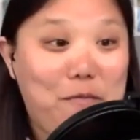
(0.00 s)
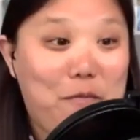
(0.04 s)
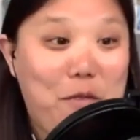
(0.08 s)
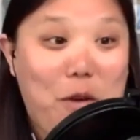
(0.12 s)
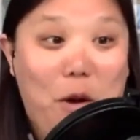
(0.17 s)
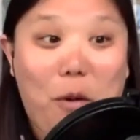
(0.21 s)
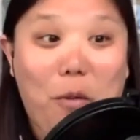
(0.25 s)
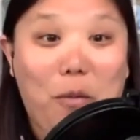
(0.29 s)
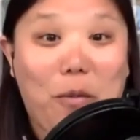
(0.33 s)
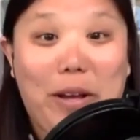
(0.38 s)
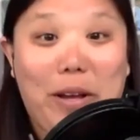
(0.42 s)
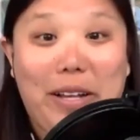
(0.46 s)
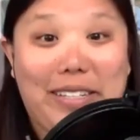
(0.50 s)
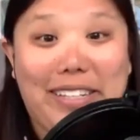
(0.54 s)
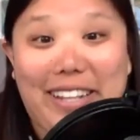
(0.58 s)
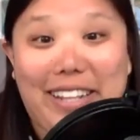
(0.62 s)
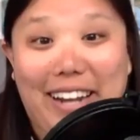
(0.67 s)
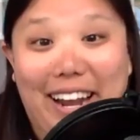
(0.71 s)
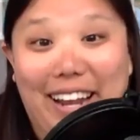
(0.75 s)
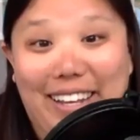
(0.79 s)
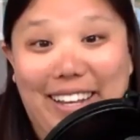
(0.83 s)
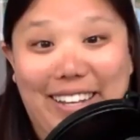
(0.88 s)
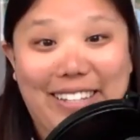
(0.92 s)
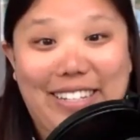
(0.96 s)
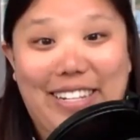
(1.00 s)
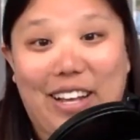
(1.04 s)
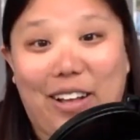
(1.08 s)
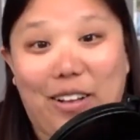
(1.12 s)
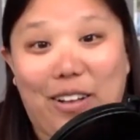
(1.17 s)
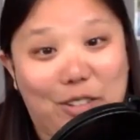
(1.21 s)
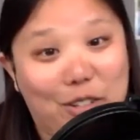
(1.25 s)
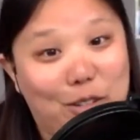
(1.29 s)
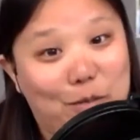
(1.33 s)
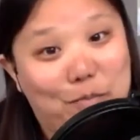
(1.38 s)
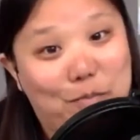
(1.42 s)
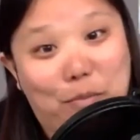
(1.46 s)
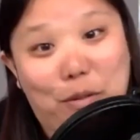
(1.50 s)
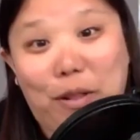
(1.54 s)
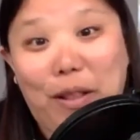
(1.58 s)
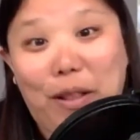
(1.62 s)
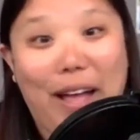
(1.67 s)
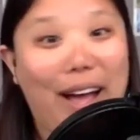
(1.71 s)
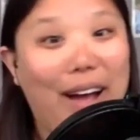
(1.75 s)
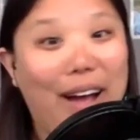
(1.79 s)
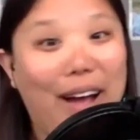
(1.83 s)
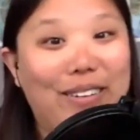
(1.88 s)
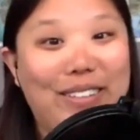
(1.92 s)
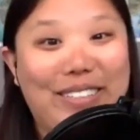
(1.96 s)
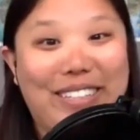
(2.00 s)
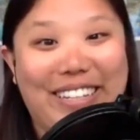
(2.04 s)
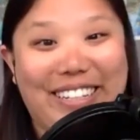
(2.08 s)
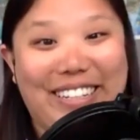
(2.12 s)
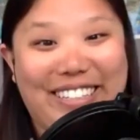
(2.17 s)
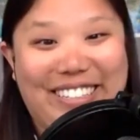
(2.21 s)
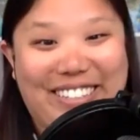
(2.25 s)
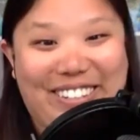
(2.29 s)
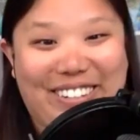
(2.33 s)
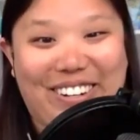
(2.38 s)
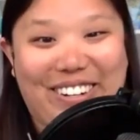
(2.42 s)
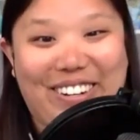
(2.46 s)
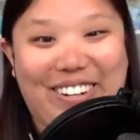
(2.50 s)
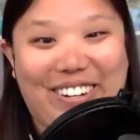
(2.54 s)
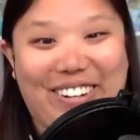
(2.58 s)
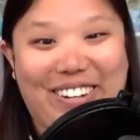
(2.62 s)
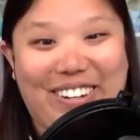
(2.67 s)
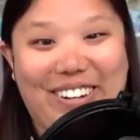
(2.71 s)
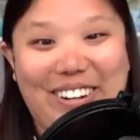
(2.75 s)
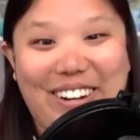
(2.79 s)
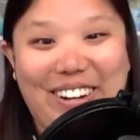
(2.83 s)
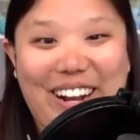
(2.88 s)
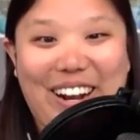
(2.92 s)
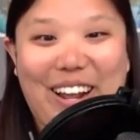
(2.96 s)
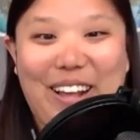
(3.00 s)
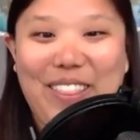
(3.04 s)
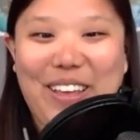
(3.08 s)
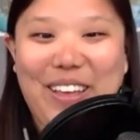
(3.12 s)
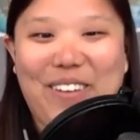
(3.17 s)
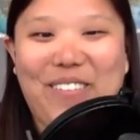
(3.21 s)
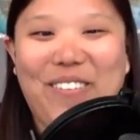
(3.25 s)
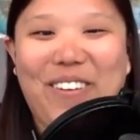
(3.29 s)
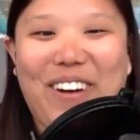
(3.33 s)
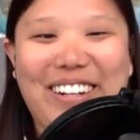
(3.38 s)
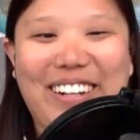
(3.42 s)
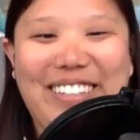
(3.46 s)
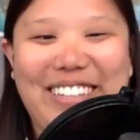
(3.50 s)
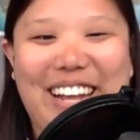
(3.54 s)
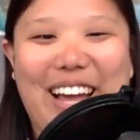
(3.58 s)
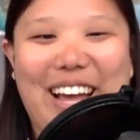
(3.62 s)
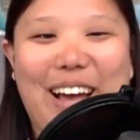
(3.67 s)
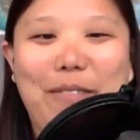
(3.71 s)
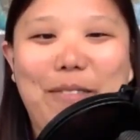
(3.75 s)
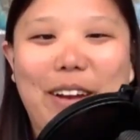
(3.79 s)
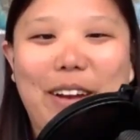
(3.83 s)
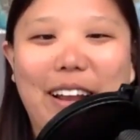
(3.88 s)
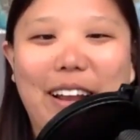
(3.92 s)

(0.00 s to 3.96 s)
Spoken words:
no reason that I could tell, just plows into her. And I like watch it happen. And I